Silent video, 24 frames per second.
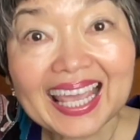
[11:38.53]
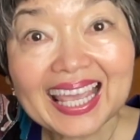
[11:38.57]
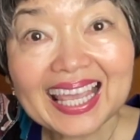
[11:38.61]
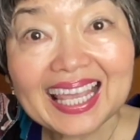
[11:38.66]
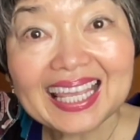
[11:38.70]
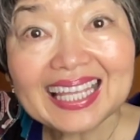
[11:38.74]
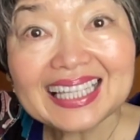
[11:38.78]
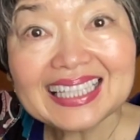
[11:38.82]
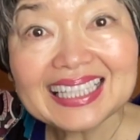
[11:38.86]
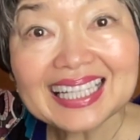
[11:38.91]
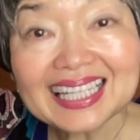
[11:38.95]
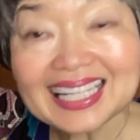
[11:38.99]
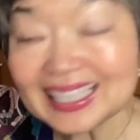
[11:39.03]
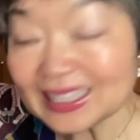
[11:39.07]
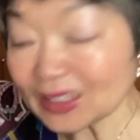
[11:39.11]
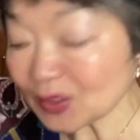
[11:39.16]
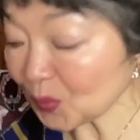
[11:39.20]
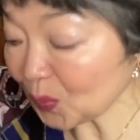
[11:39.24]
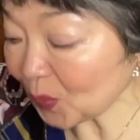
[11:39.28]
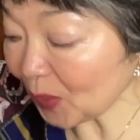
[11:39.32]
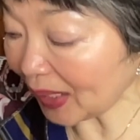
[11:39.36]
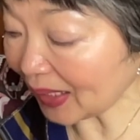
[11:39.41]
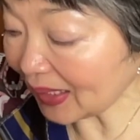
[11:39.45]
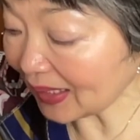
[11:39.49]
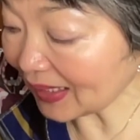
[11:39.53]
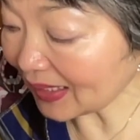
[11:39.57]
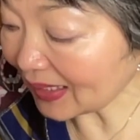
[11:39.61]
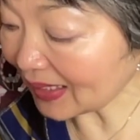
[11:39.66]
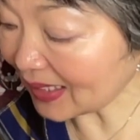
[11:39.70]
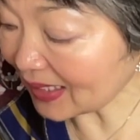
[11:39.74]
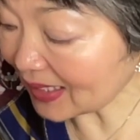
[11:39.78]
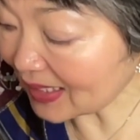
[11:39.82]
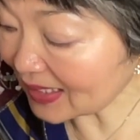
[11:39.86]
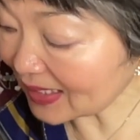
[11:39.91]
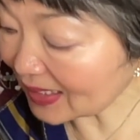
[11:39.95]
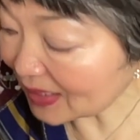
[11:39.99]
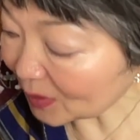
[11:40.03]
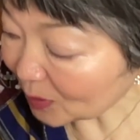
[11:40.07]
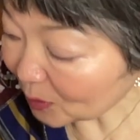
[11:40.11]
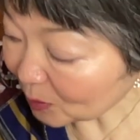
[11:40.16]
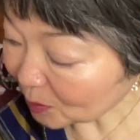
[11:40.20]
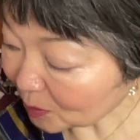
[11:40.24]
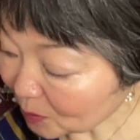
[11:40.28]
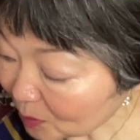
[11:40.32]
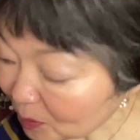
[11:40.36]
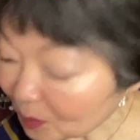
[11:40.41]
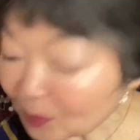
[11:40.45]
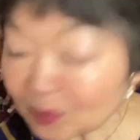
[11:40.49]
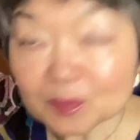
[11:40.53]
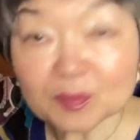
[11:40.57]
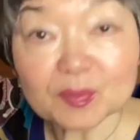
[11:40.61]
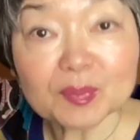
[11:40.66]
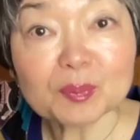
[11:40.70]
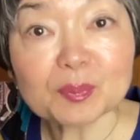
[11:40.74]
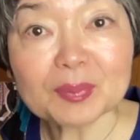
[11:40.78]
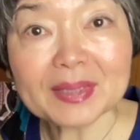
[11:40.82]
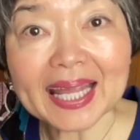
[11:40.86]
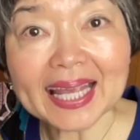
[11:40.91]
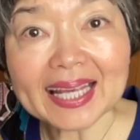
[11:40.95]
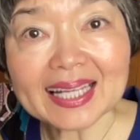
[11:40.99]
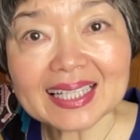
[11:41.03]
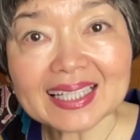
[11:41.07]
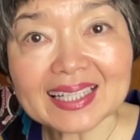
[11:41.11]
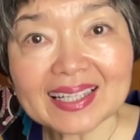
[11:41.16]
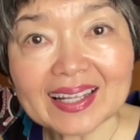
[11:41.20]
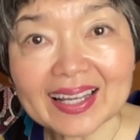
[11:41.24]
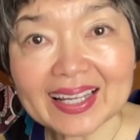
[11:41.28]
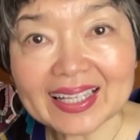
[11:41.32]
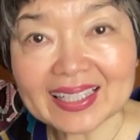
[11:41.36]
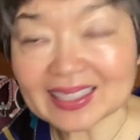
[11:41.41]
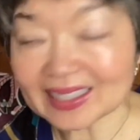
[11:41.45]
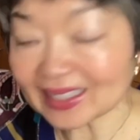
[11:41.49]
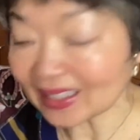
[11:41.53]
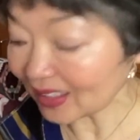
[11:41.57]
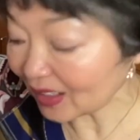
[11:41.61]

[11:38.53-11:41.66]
And the last one, this black line